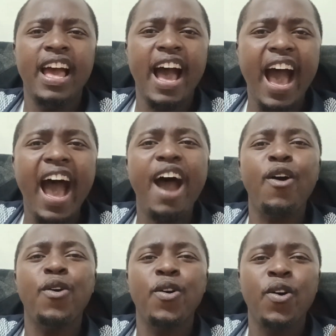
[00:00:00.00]

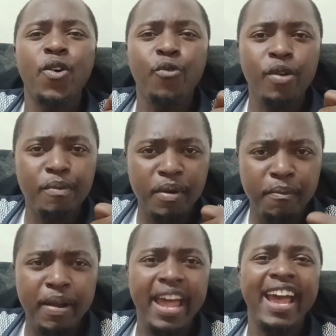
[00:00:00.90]
how we
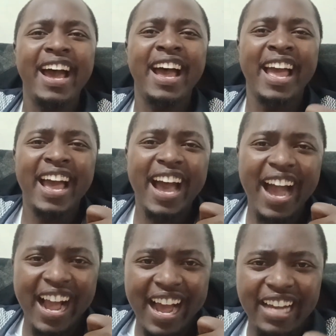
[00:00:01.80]
prepare
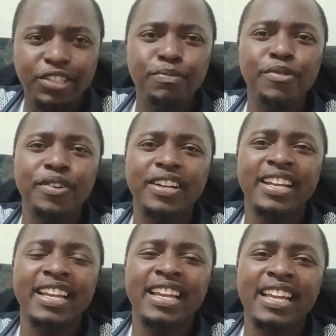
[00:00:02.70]
a cash book
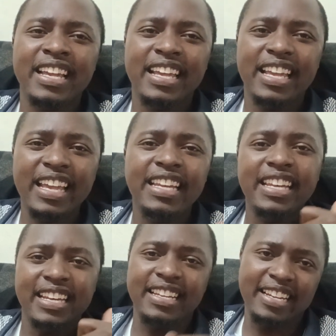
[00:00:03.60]

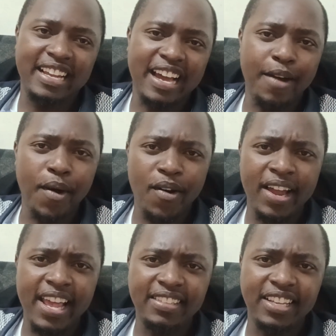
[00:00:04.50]
in our
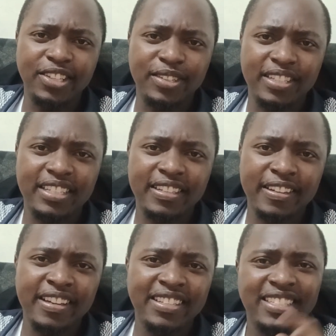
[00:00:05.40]
organizations.
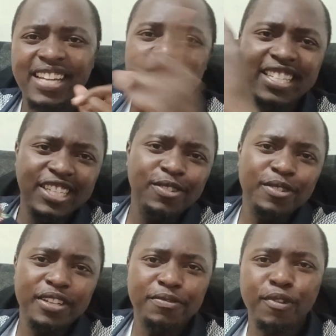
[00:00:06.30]
Stay
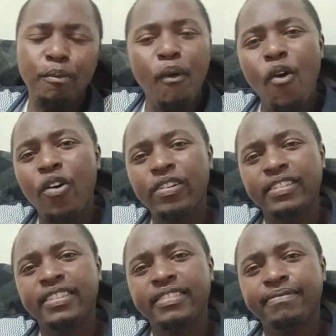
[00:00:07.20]
tuned for more.
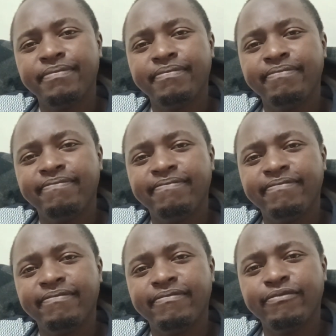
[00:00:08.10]

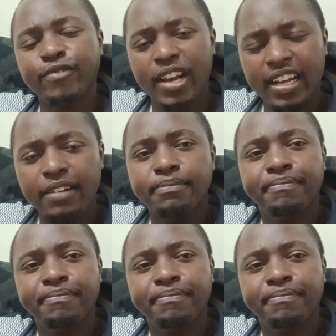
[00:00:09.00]
Welcome.